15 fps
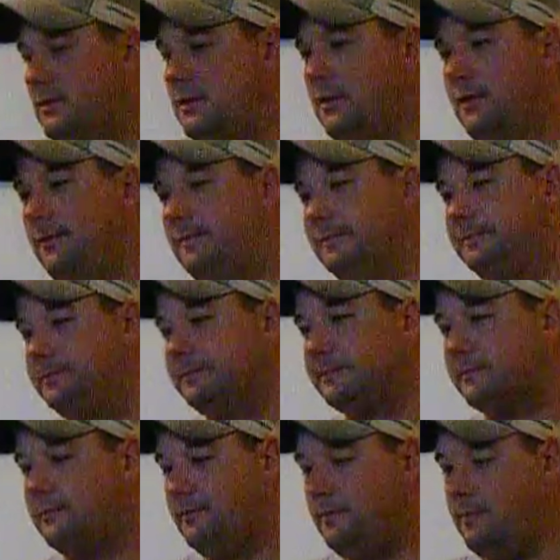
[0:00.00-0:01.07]
So
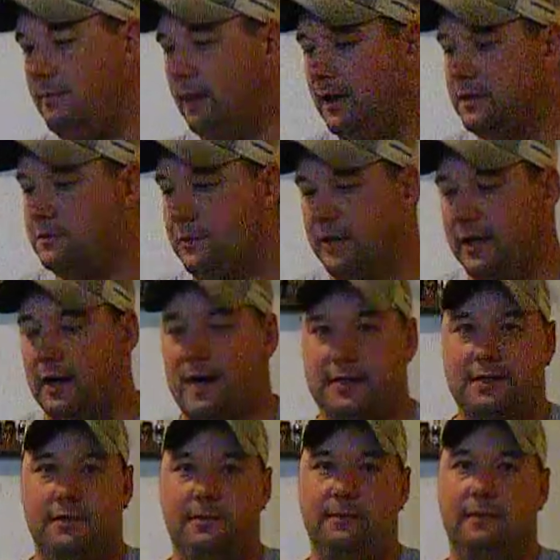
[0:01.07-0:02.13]
it's pretty
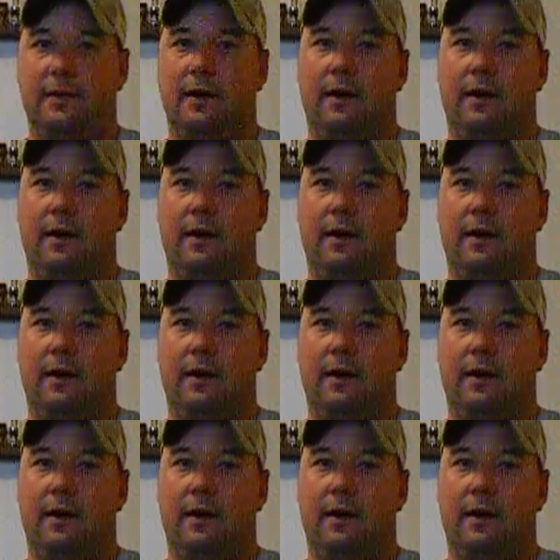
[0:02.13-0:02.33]
awesome.